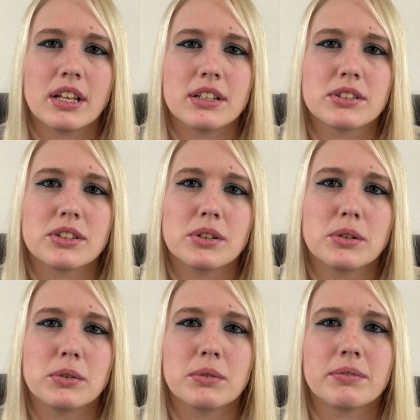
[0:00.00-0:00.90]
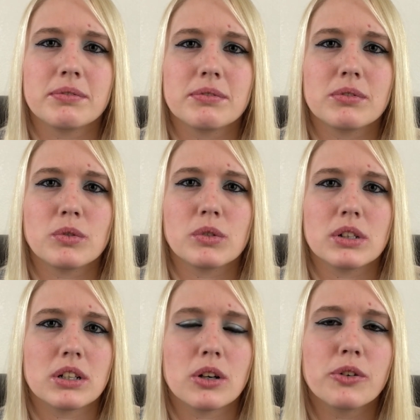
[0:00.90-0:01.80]
And so
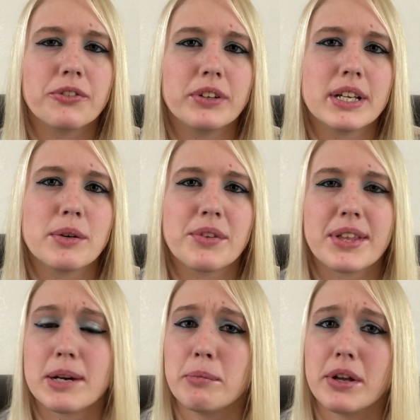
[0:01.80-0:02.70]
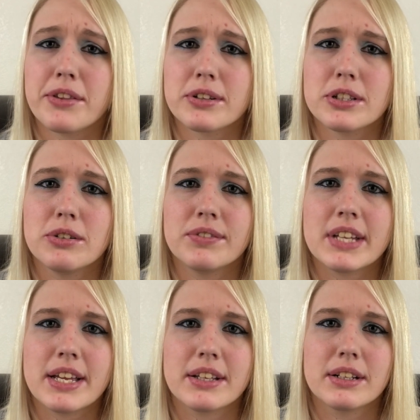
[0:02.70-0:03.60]
hopefully within a month or so of
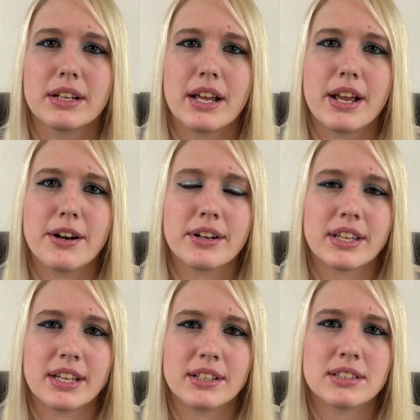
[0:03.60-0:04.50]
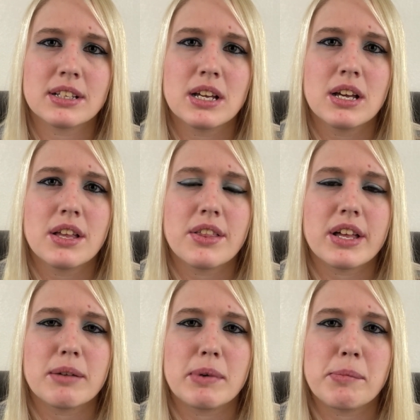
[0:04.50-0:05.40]
taking Arikayce,
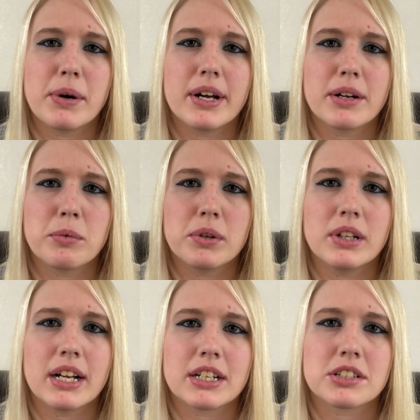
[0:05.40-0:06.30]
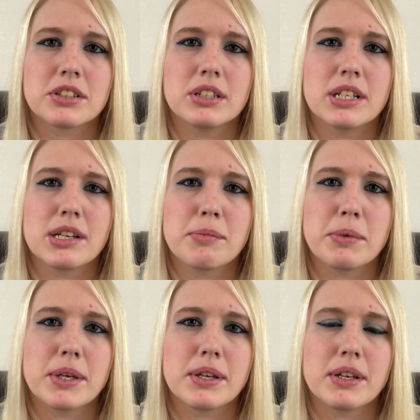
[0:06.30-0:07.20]
that my body will actually
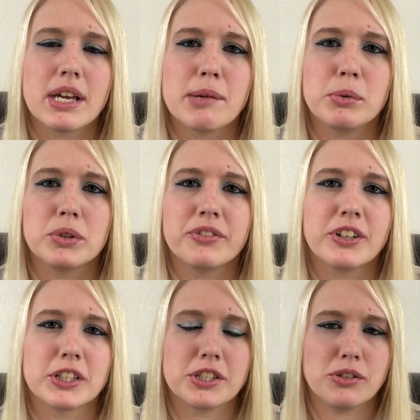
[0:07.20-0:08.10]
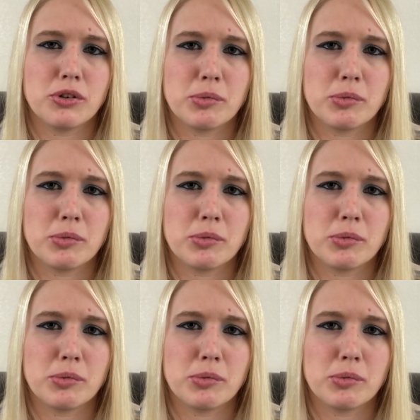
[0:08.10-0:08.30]
be able to function